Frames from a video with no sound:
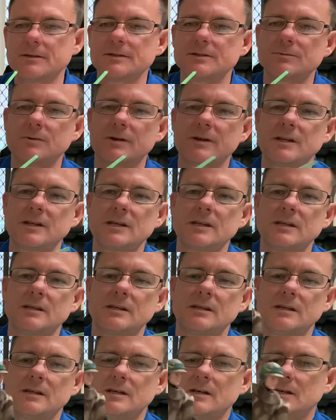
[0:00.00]
This one here
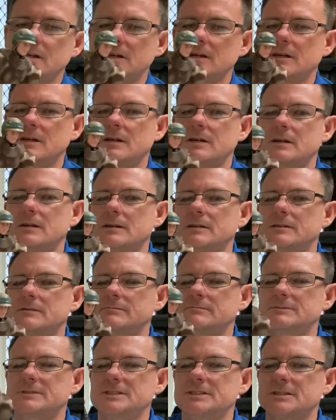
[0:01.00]

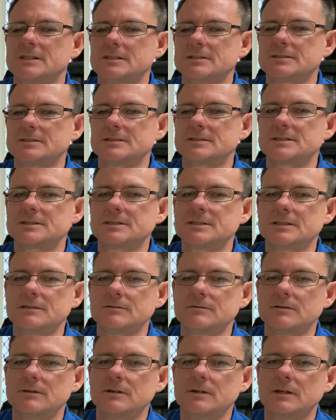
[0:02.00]
just doesn't sit
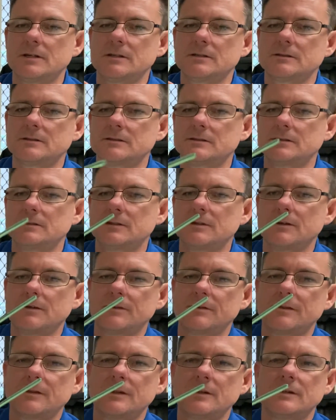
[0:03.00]
right, I
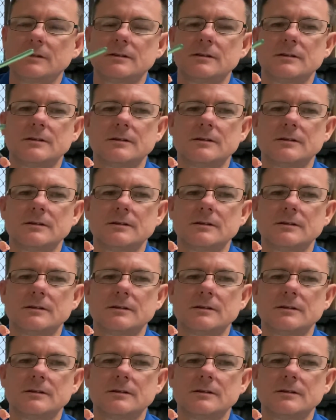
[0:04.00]
don't think.